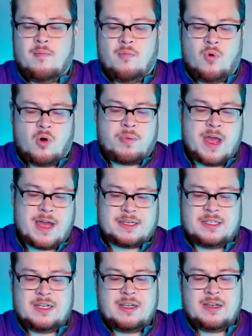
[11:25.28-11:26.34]
More
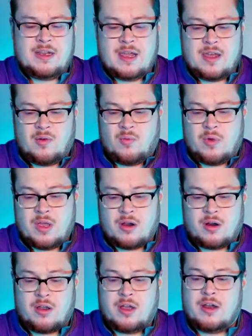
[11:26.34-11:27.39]
packs in, and we
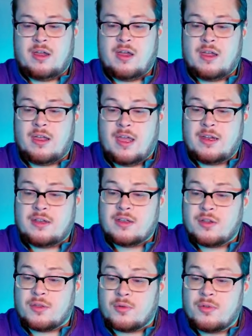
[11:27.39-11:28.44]
are gonna get
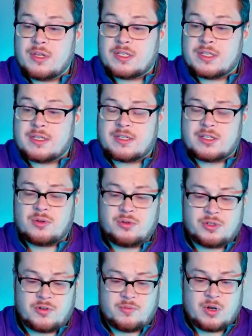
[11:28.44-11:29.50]
through these things.
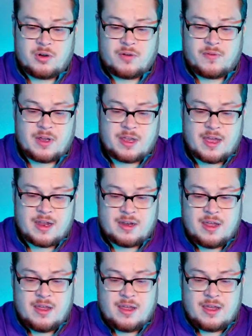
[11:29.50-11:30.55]
Soldier of Minerva again.
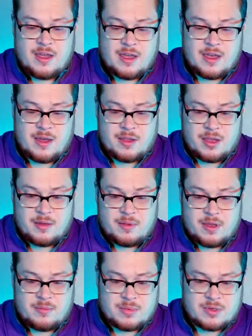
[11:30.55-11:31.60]
Yep, yep,
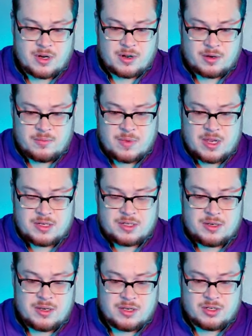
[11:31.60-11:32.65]
yep. Dark Mage
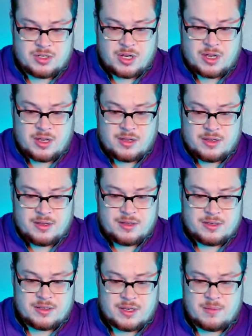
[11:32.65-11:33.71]
and Ninja.
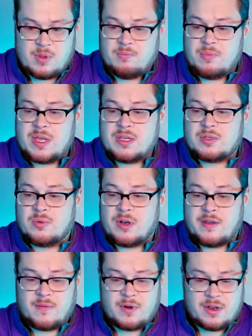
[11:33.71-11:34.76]
Demon Beast,
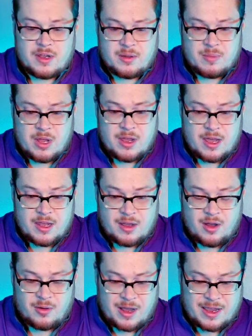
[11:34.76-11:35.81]
whatever, yep. And
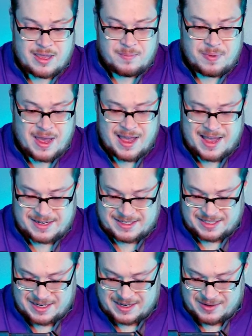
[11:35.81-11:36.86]
oh, I keep
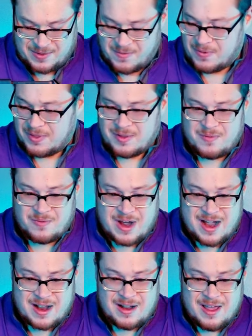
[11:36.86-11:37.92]
passing over the
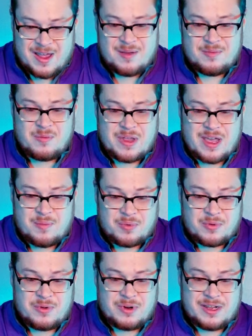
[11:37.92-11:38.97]
rare, but we got
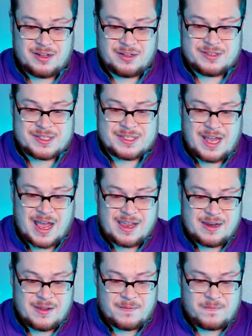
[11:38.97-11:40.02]
Brunhild,
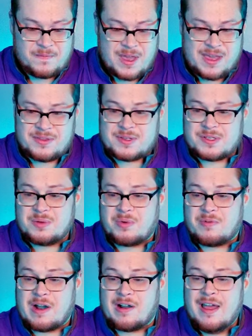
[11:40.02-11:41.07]
Sign of Faith, super
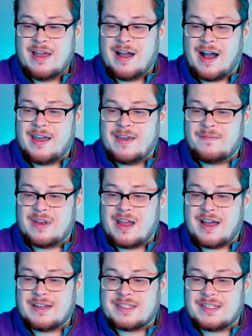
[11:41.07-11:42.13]
rare. I have
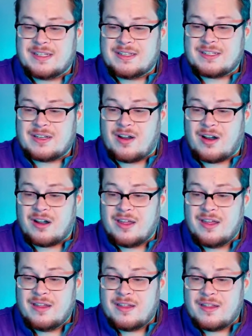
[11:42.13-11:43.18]
not seen this card
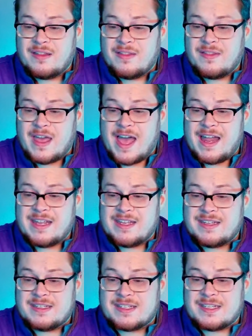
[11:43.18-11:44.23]
that
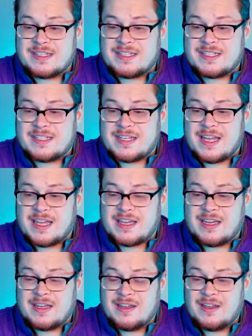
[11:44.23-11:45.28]
is
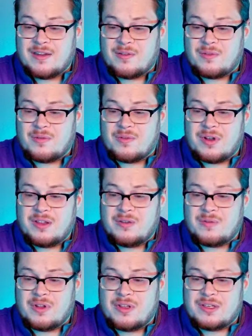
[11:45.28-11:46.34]
sick. Really,
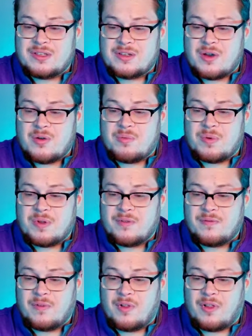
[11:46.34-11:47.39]
really dope
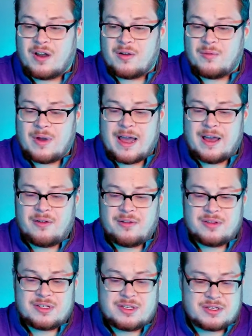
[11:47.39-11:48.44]
full art. Wow,
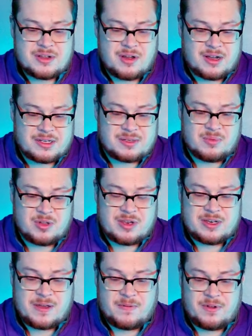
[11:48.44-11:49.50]
she is awesome looking.
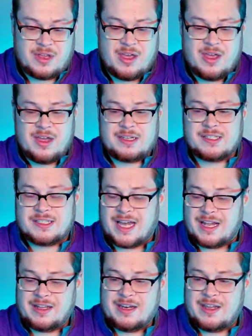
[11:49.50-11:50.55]
Definitely a
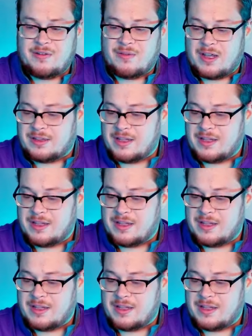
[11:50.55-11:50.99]
solid hit right